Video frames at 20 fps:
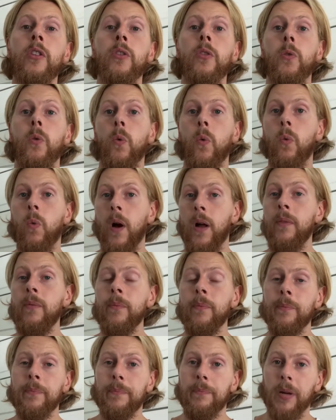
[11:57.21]
you one,
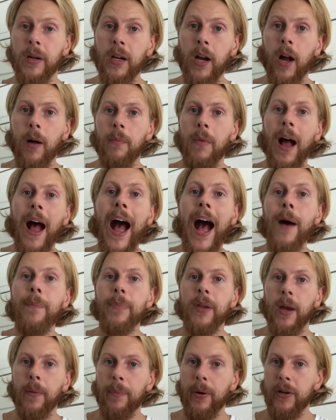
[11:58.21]
become a
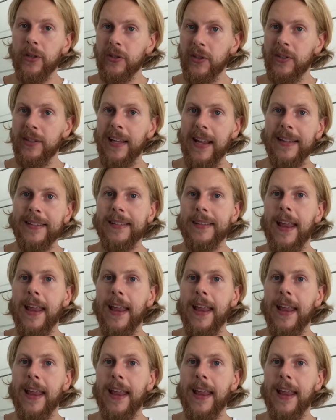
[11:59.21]
happier person day to